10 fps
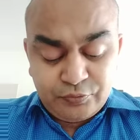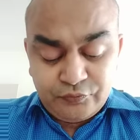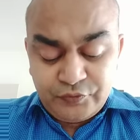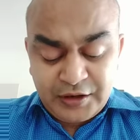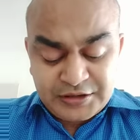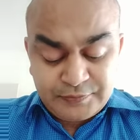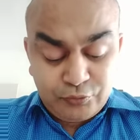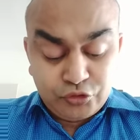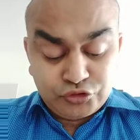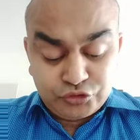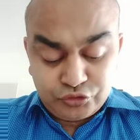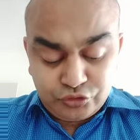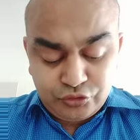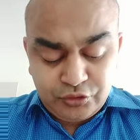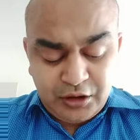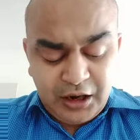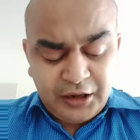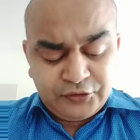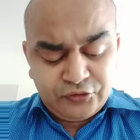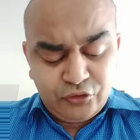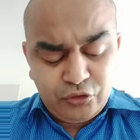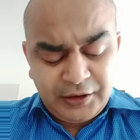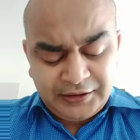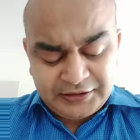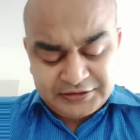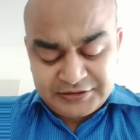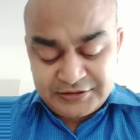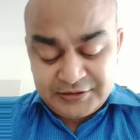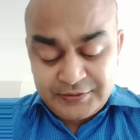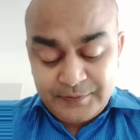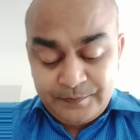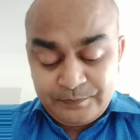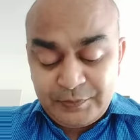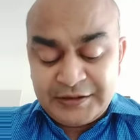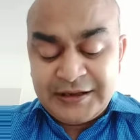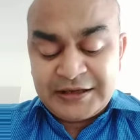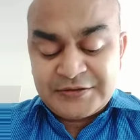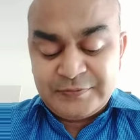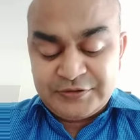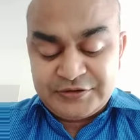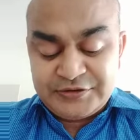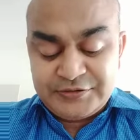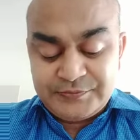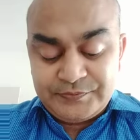we are supposed to know, are thrown at us by the experts.